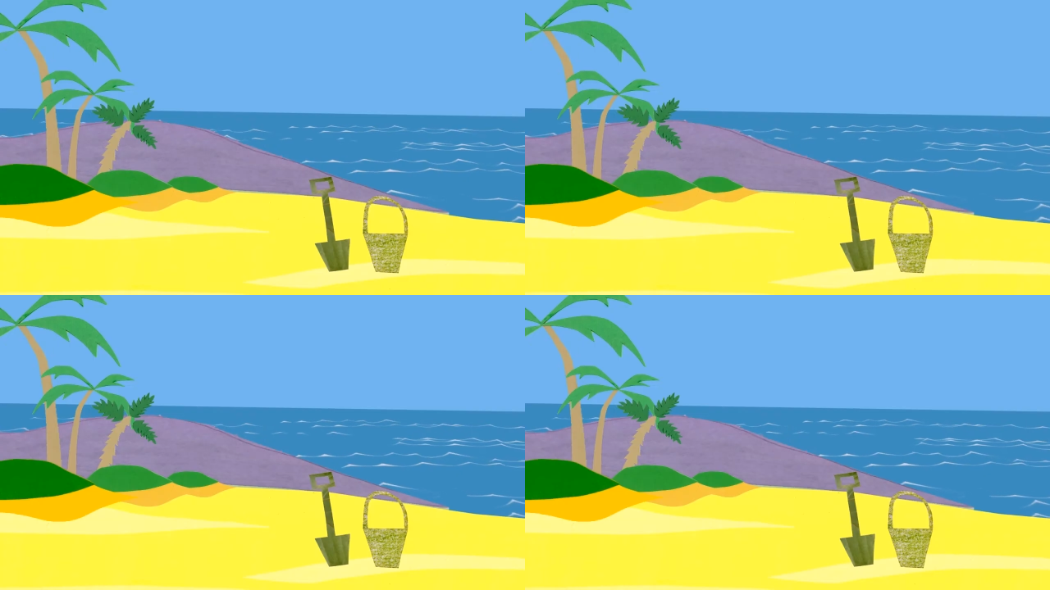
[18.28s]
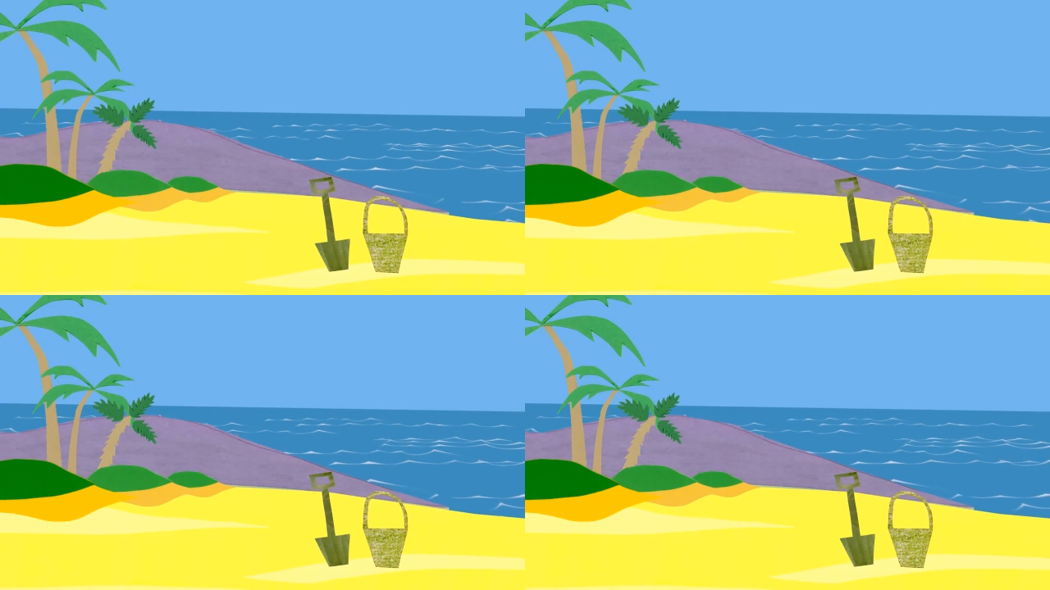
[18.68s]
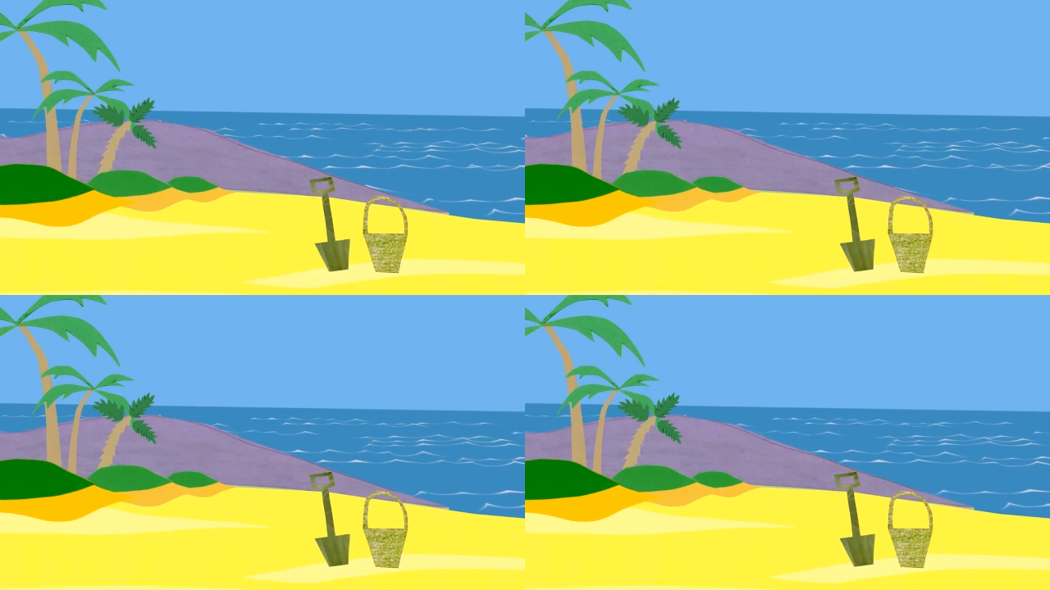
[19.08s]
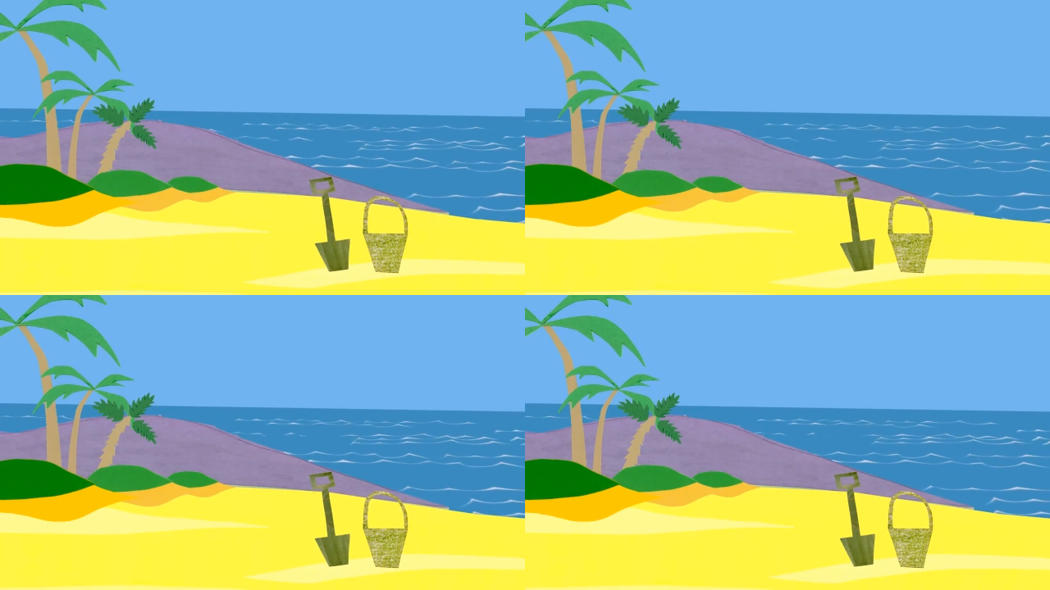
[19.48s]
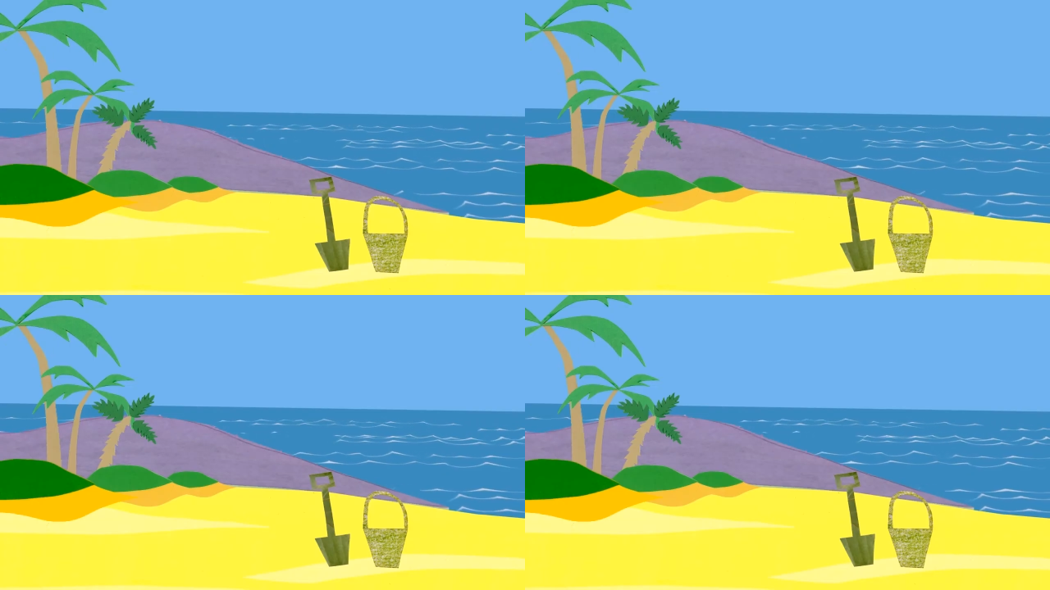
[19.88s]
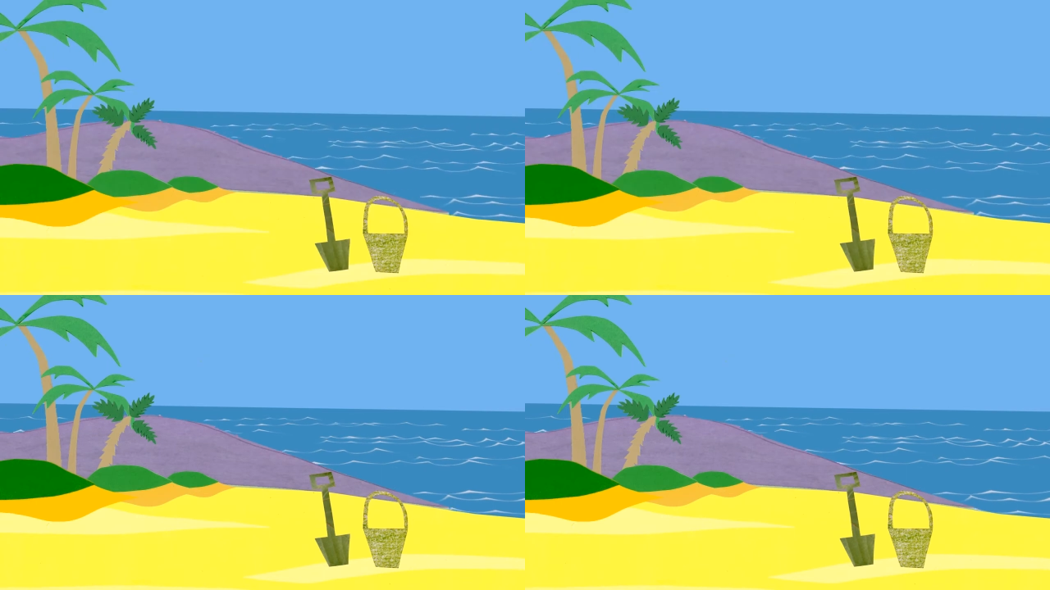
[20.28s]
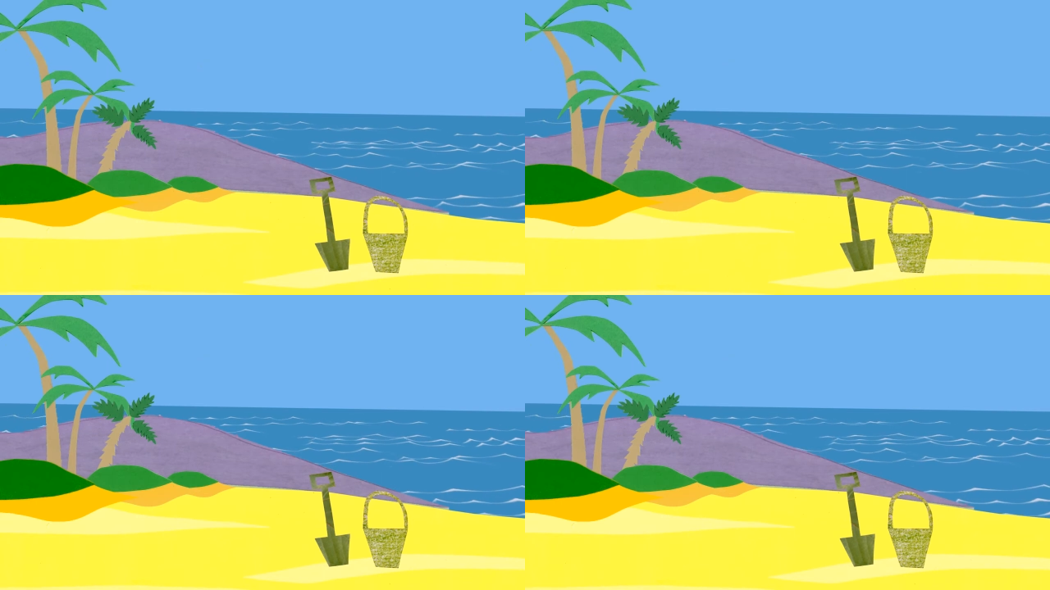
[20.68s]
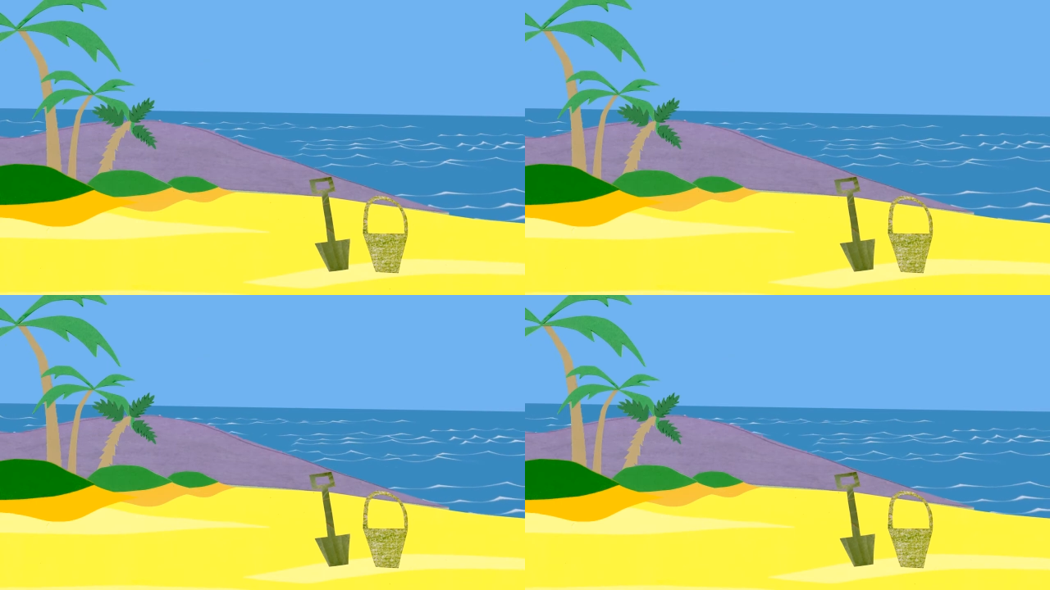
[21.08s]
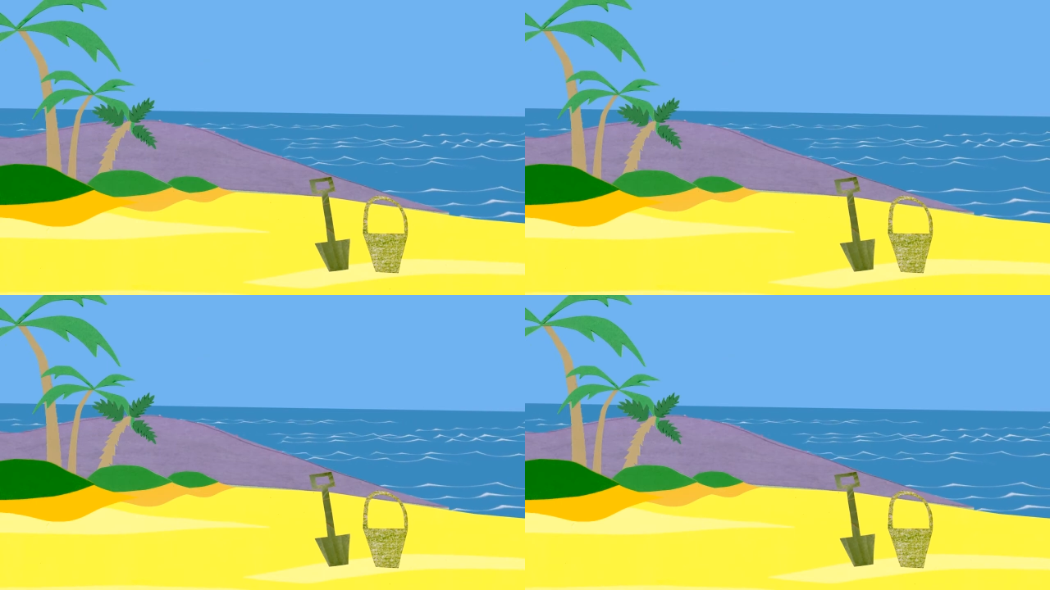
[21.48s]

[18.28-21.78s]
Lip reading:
No face is visible, so there are no lips to read.